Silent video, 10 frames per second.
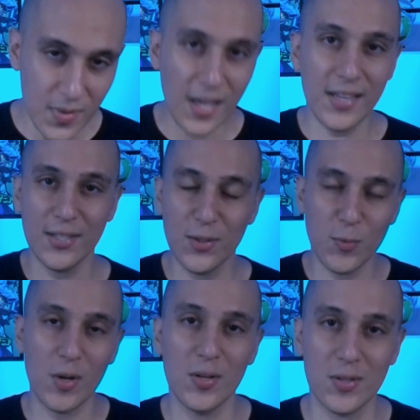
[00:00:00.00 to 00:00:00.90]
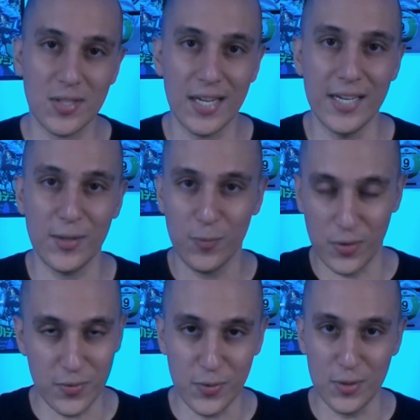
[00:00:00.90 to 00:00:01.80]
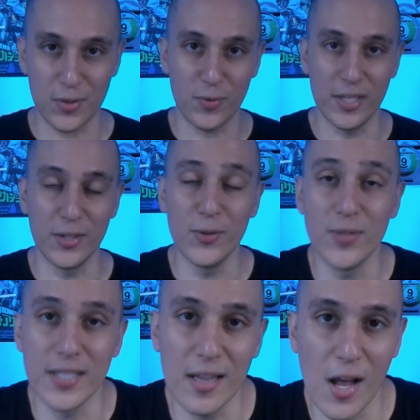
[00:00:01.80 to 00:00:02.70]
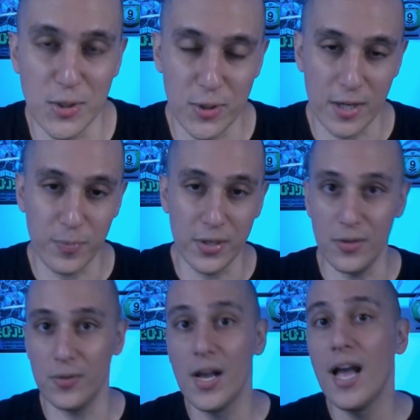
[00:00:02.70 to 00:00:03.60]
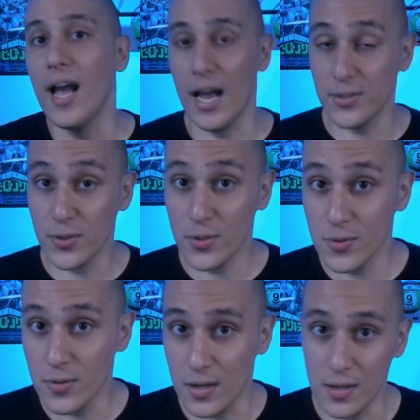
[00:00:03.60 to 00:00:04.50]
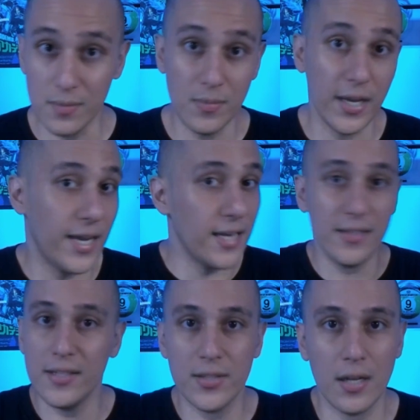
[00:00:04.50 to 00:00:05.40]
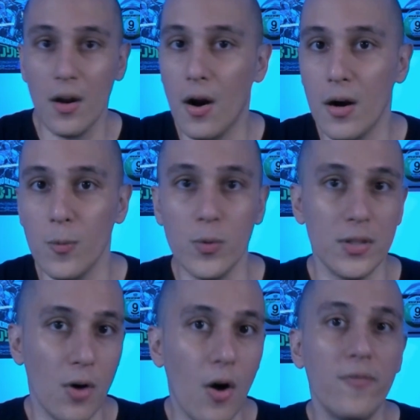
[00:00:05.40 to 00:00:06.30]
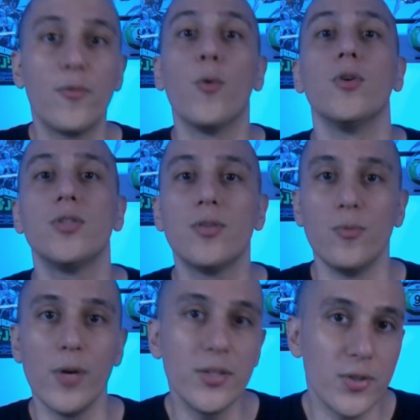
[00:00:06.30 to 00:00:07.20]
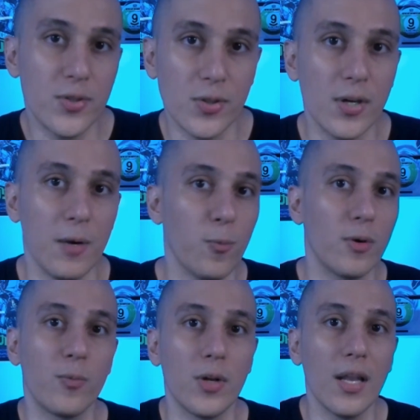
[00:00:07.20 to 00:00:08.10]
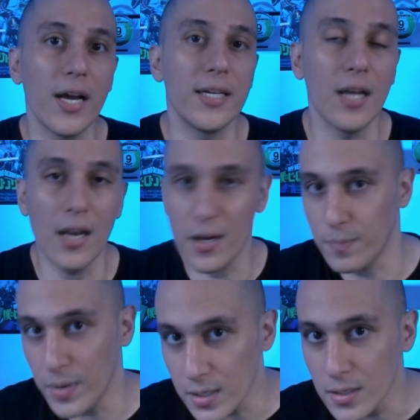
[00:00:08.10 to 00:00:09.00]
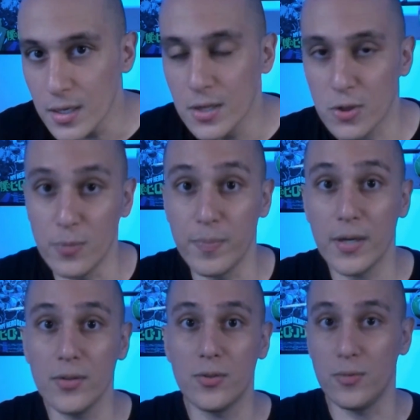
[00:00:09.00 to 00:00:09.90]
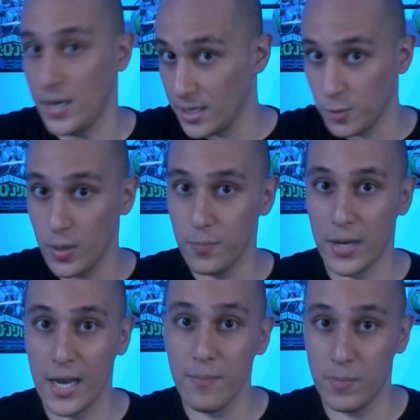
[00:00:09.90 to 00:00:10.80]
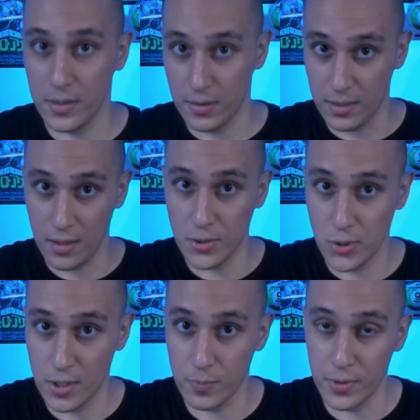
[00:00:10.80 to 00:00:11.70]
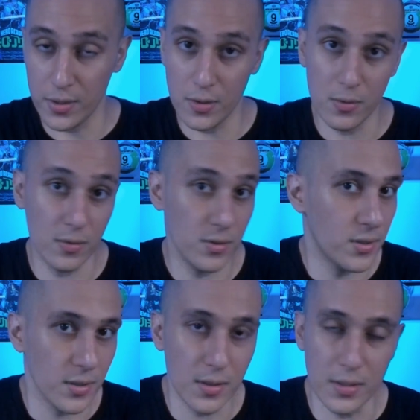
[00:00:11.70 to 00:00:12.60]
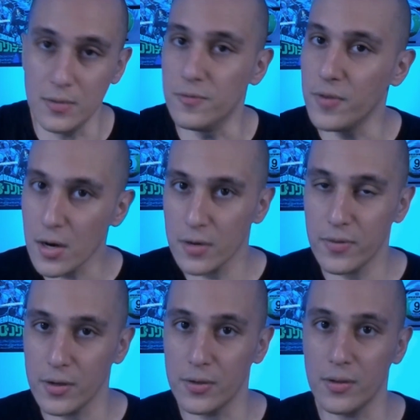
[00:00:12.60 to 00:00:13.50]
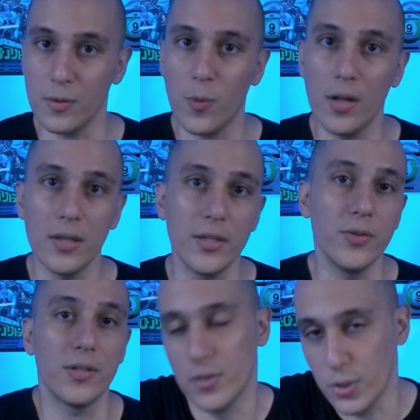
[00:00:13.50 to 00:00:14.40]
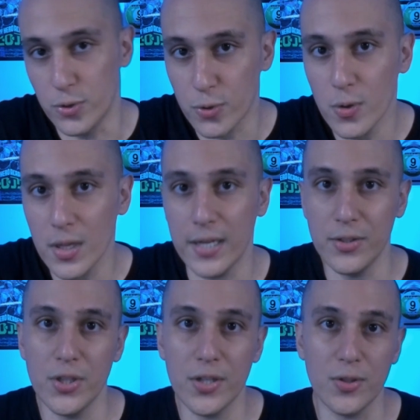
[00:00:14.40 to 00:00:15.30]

this is what it looks like with the full screen using the Logitech Brio. As you know, any DSLR would of course register and work with light a lot better compared to any webcam, but the Logitech Brio still is very, very good in quality. You can control and adjust